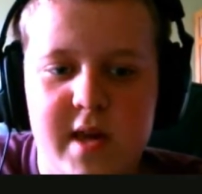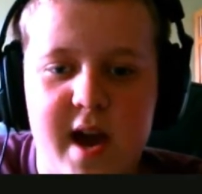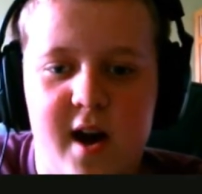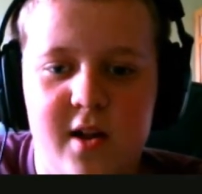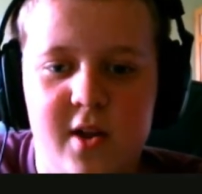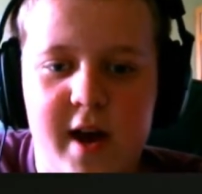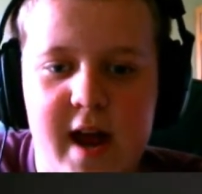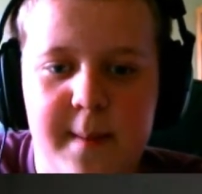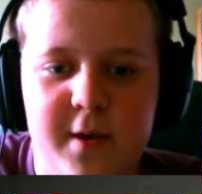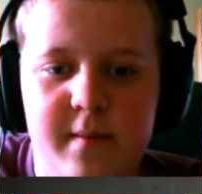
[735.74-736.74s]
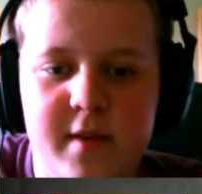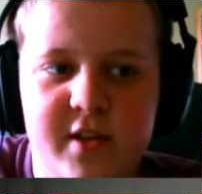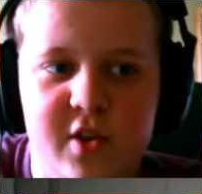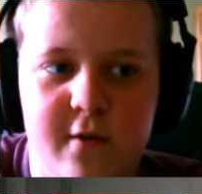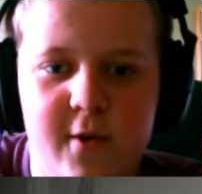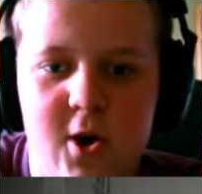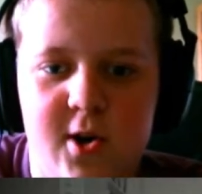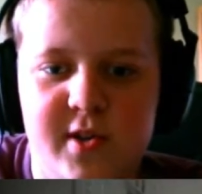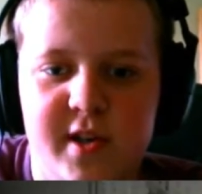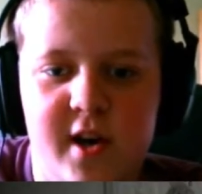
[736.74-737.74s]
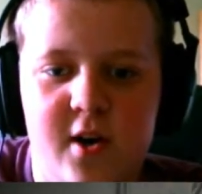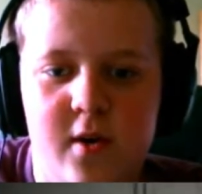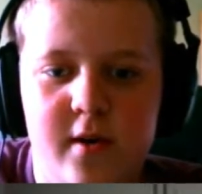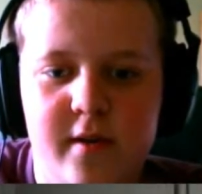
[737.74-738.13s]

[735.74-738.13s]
Yeah, a lot happened to me so far, so